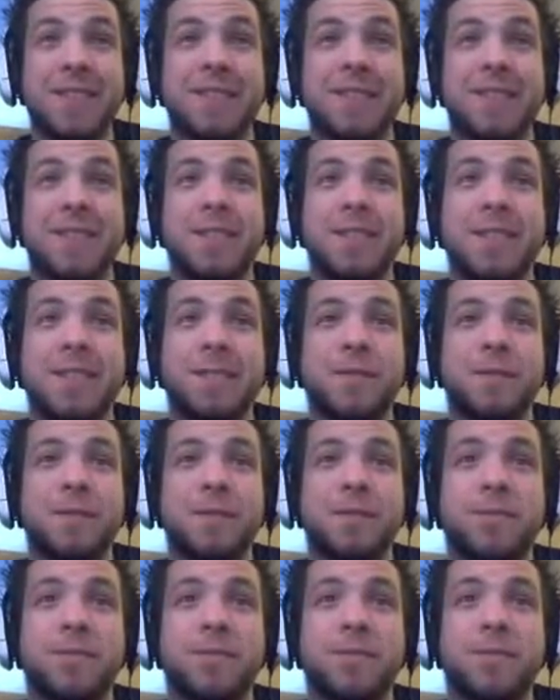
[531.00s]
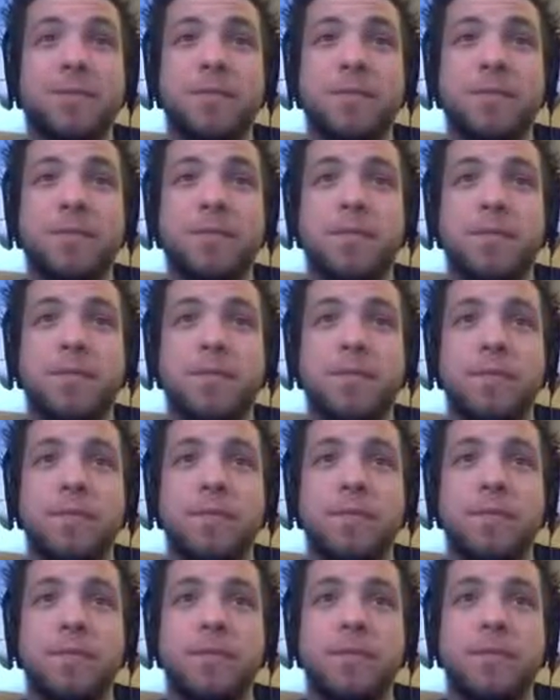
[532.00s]

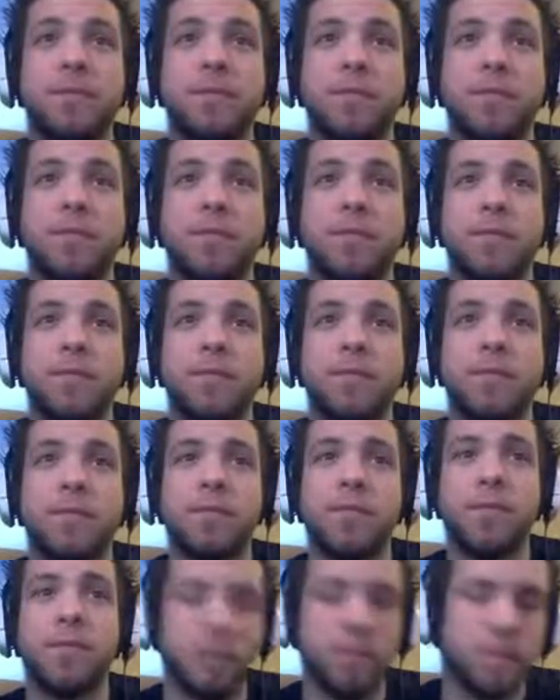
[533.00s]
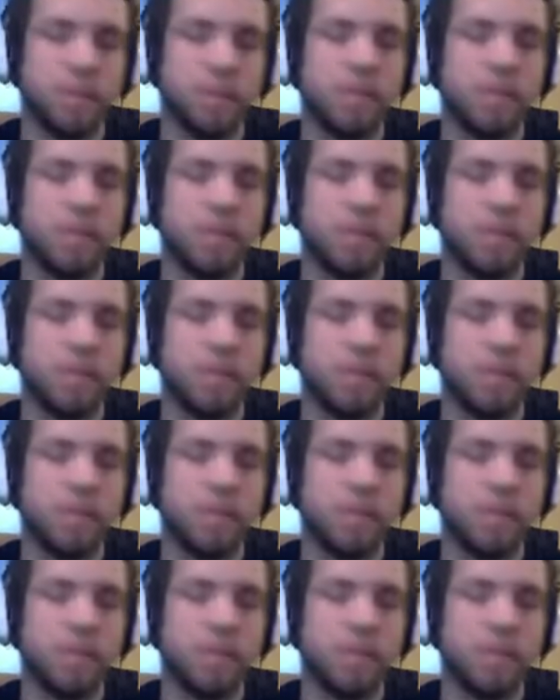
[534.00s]
Nothing is said.